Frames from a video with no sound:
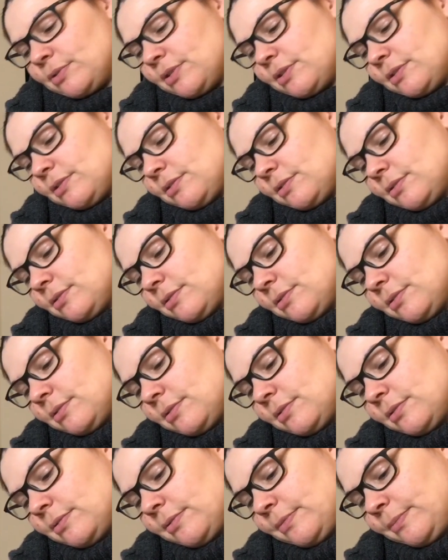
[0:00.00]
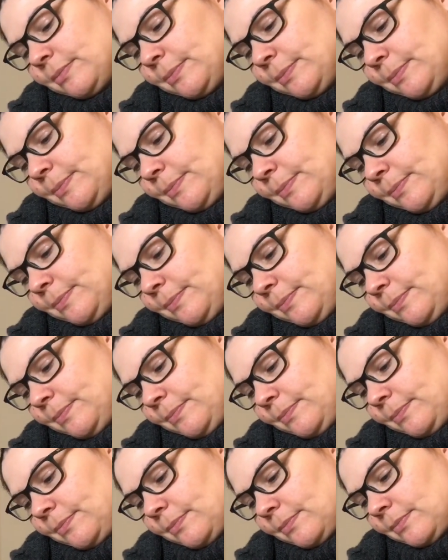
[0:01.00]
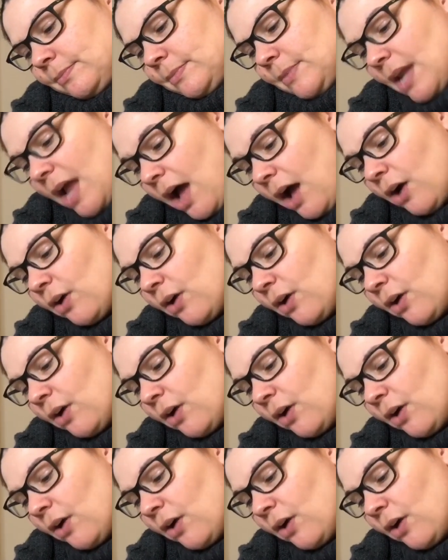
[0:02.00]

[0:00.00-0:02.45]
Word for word: use your phone for encyclopedia, right? No.